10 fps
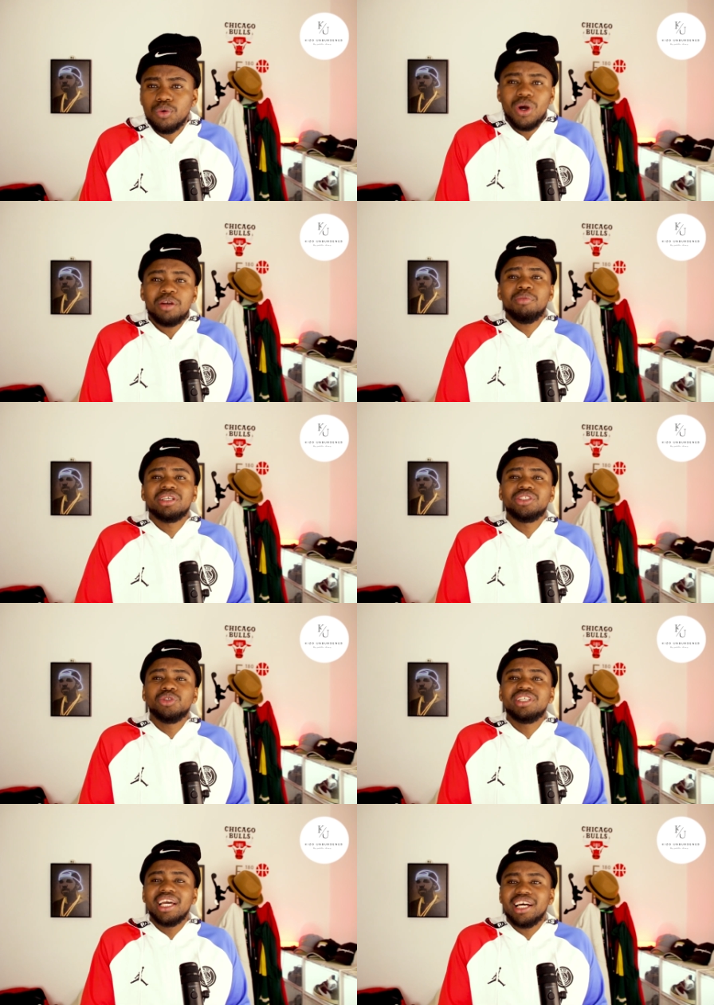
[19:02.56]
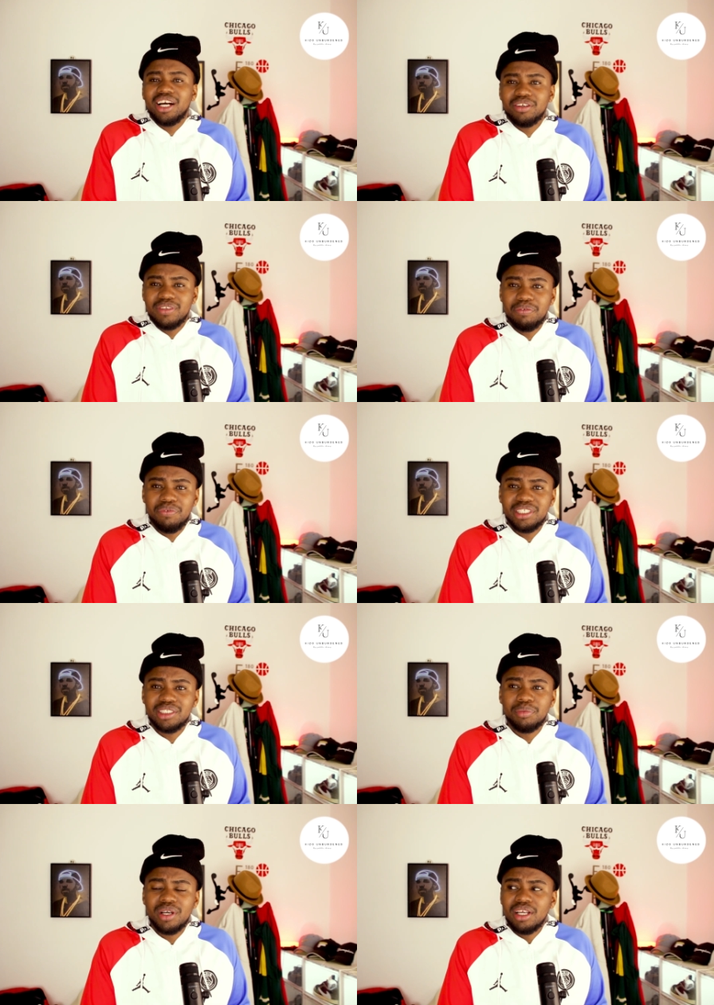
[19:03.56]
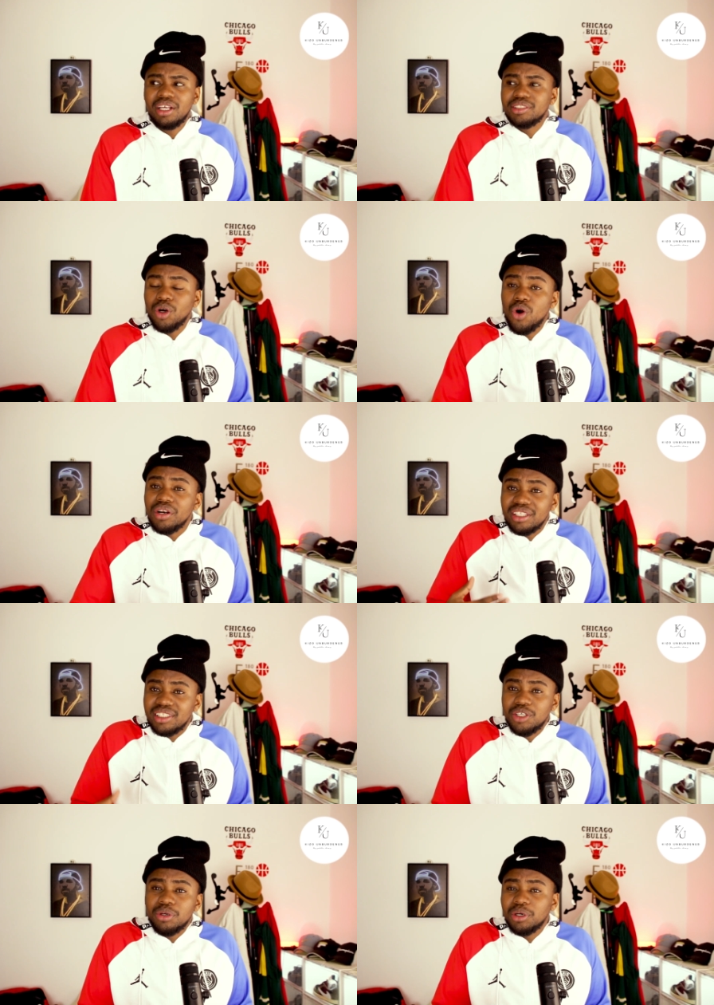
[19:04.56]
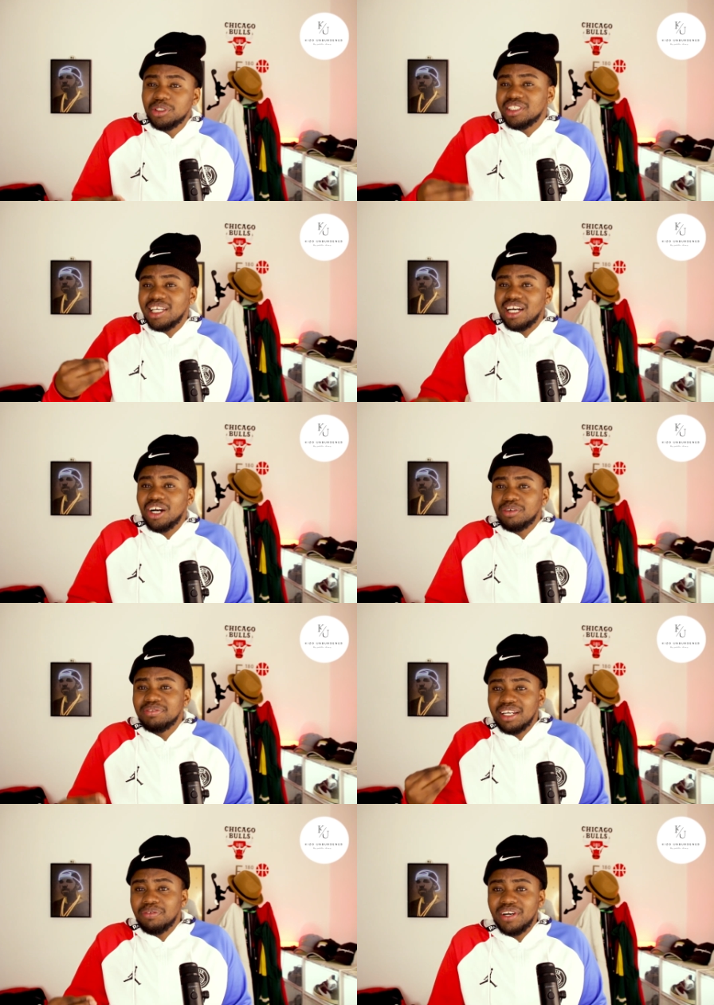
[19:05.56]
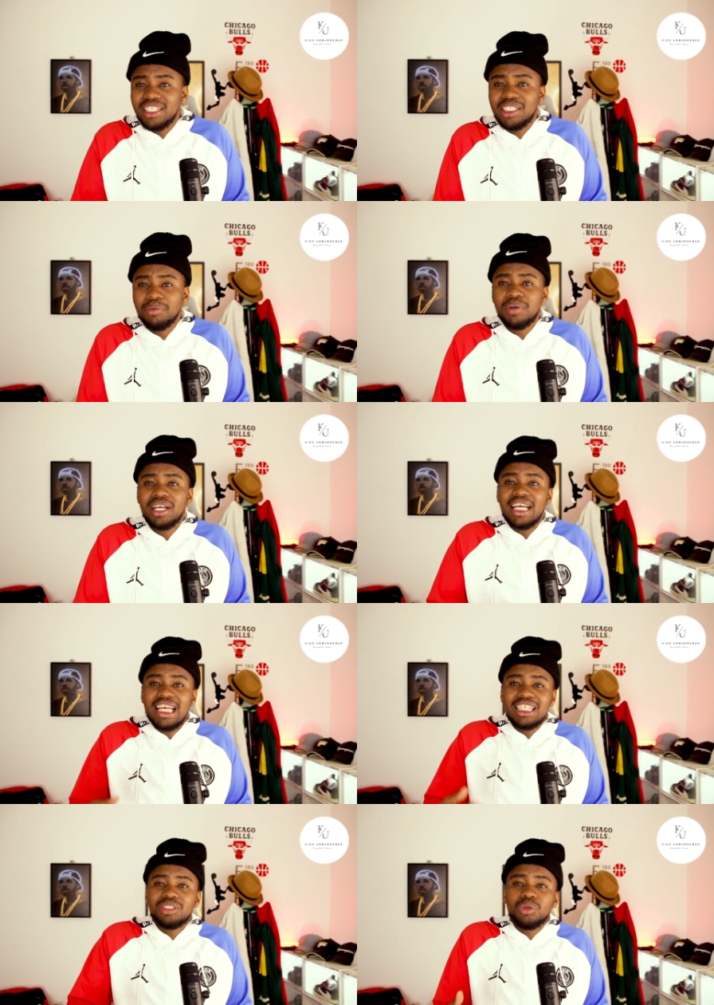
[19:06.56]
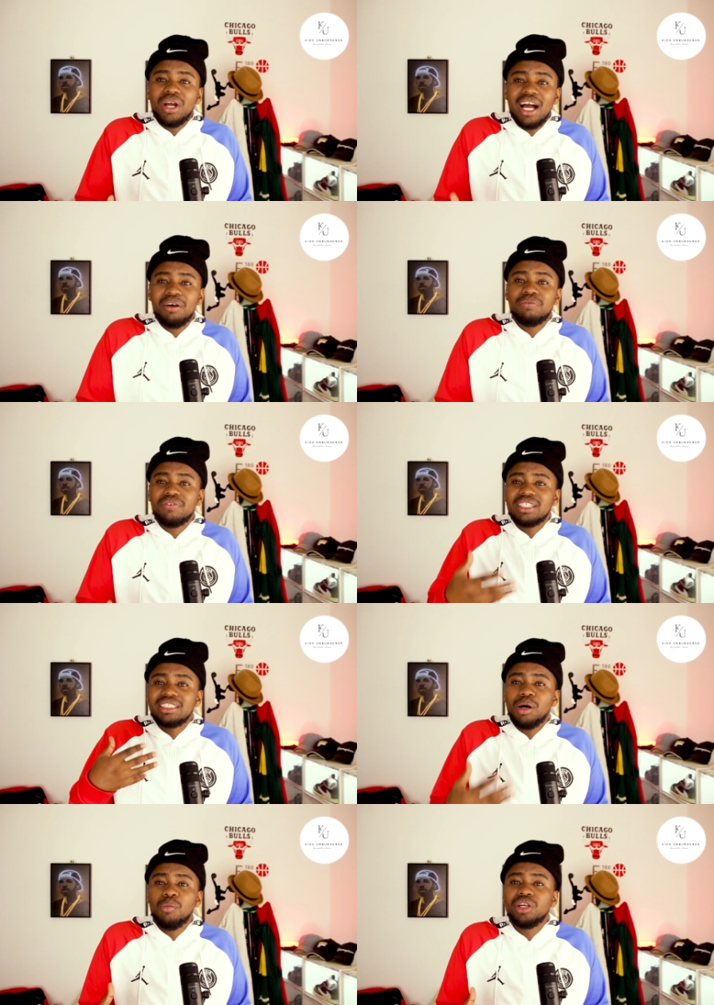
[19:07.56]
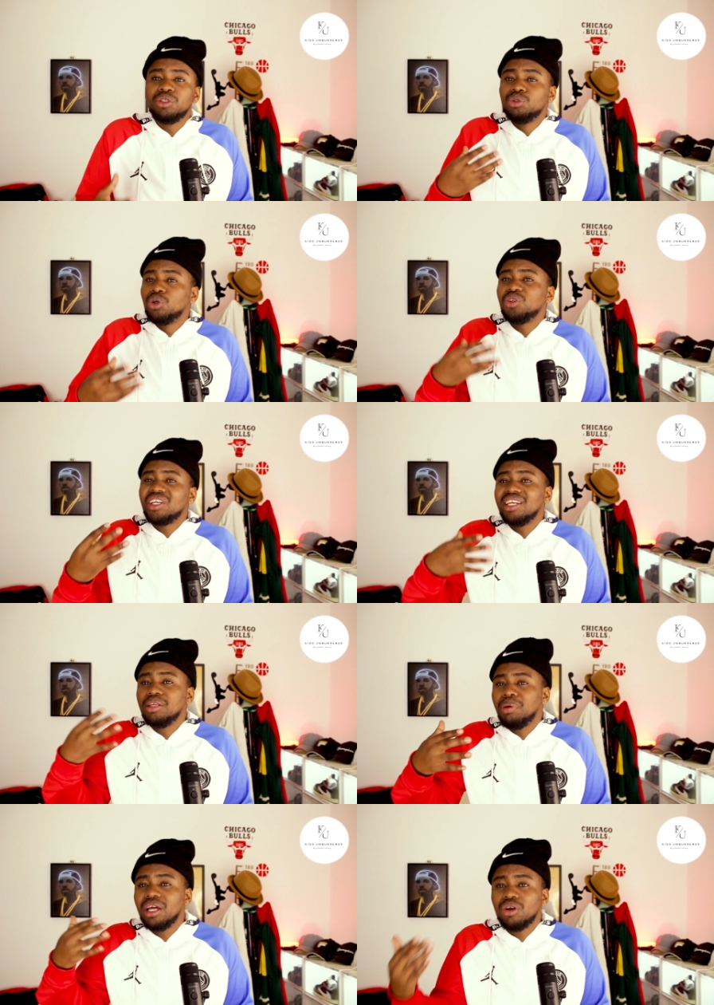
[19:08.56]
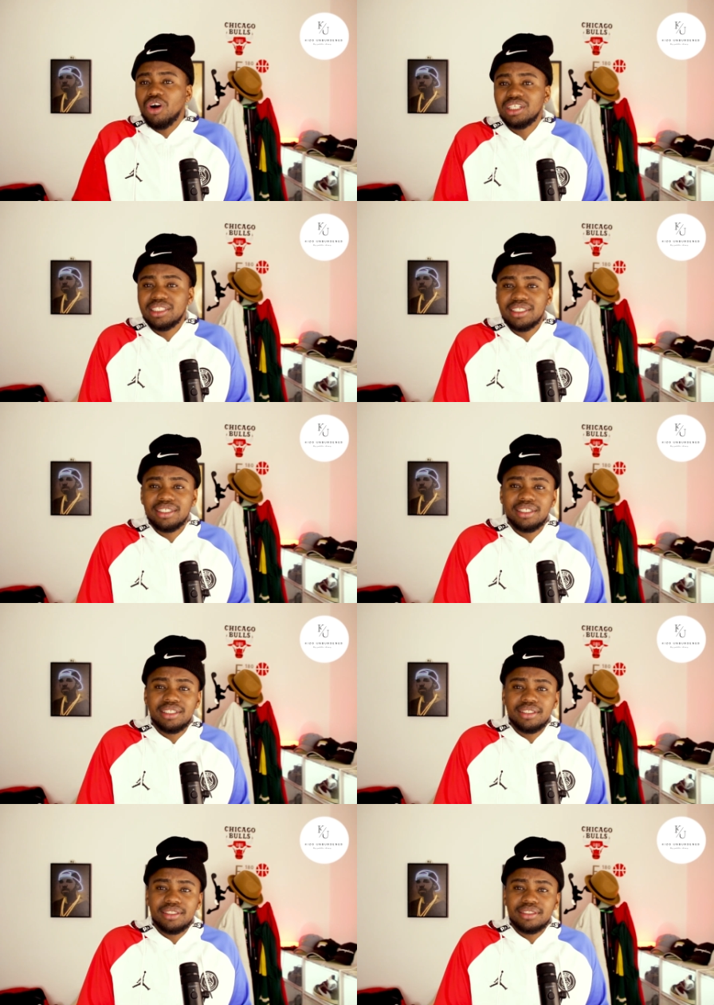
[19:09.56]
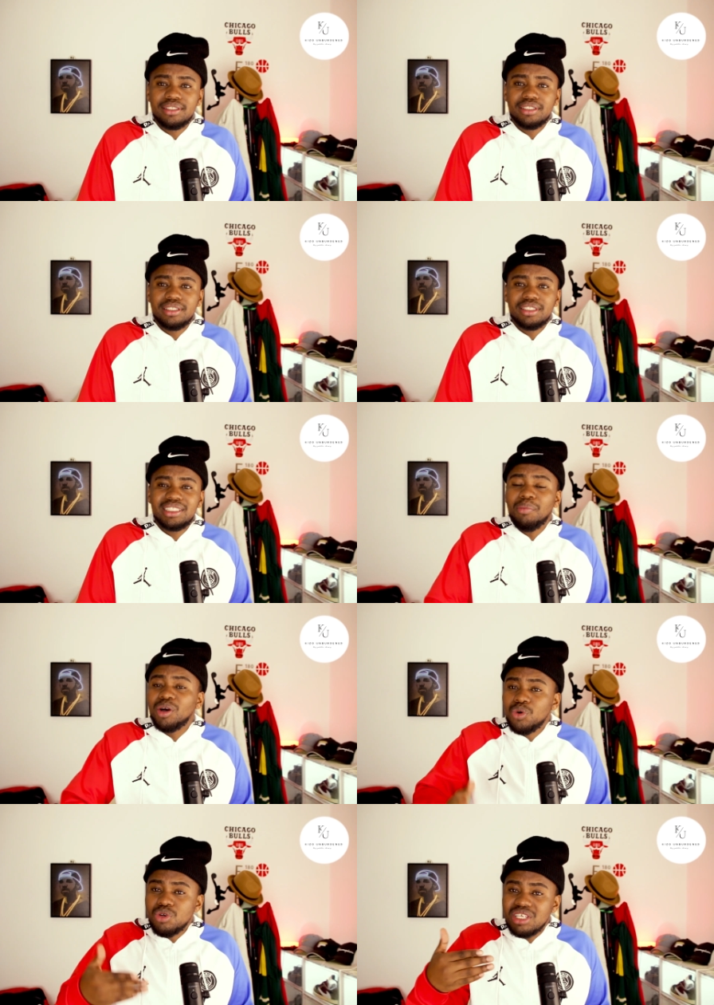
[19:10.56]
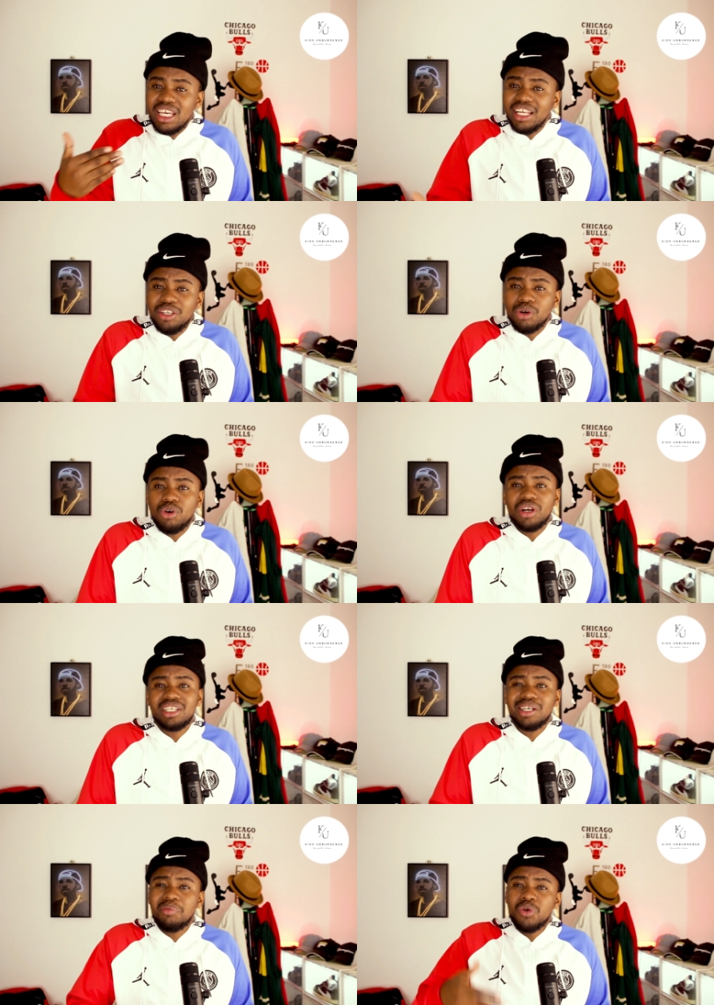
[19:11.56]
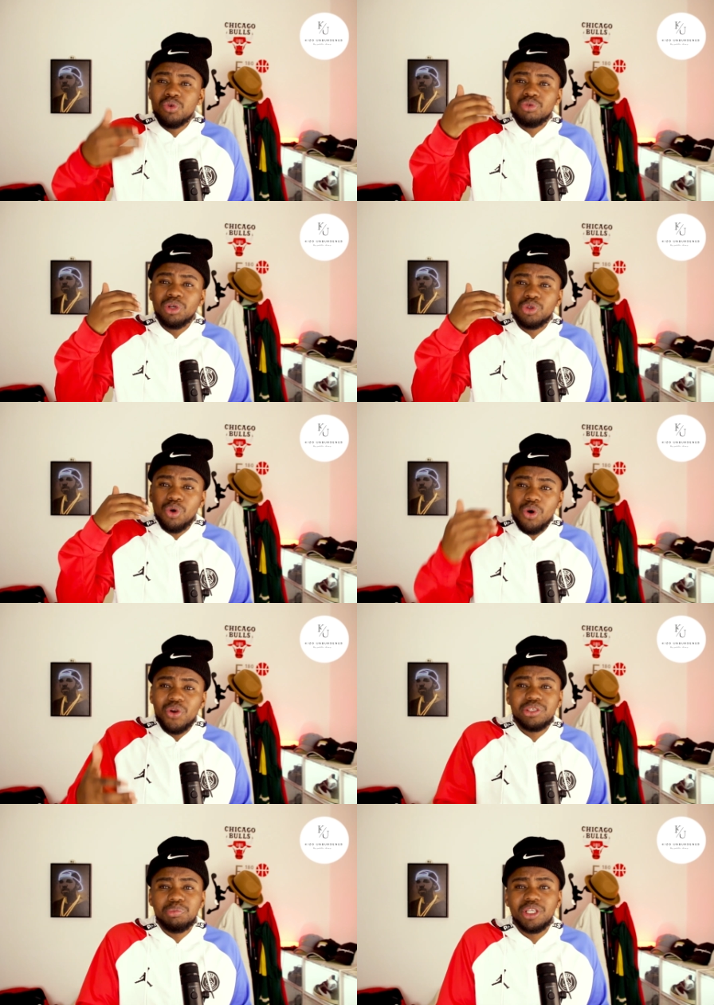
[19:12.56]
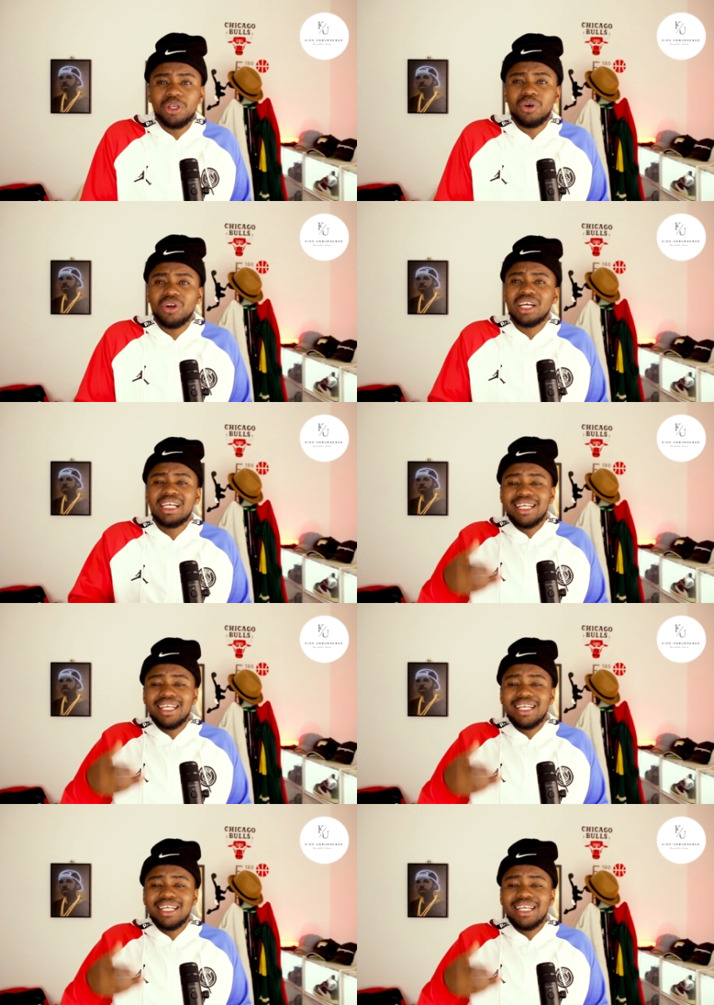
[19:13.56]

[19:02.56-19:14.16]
What must you get out of that friendship? The only thing you're going to get out of that friendship is to have someone you know you can depend on. Someone who's in your corner. Someone who's going to always be in your corner.